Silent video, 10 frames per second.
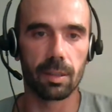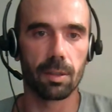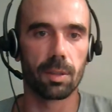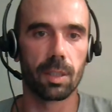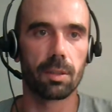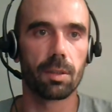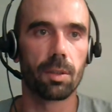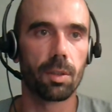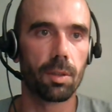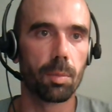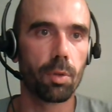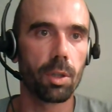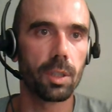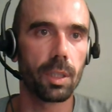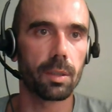So there's the
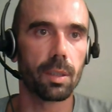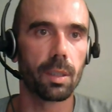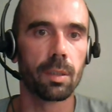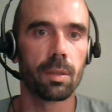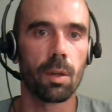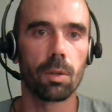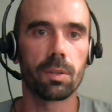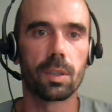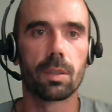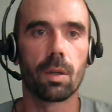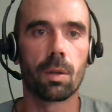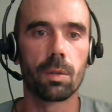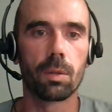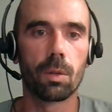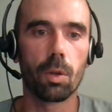project is hosted
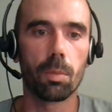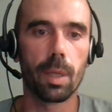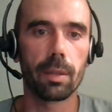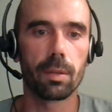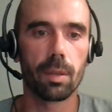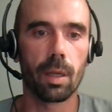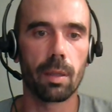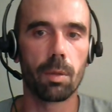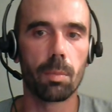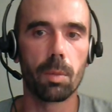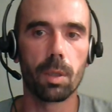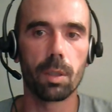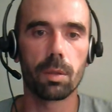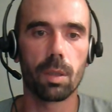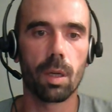on Codeplex at the
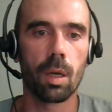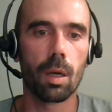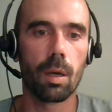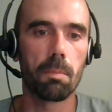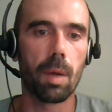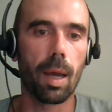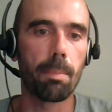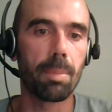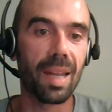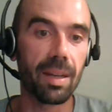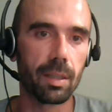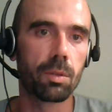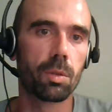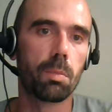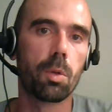moment. I'm planning
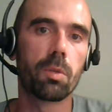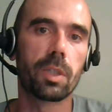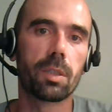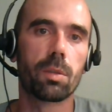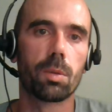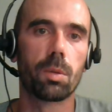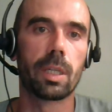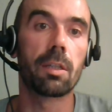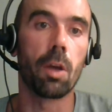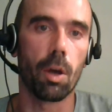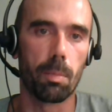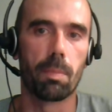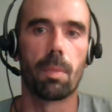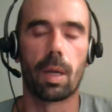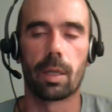to move it to GitHub
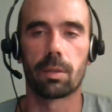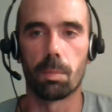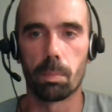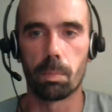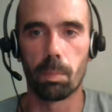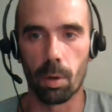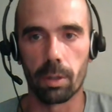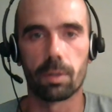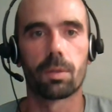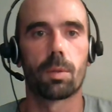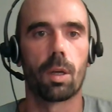at some point.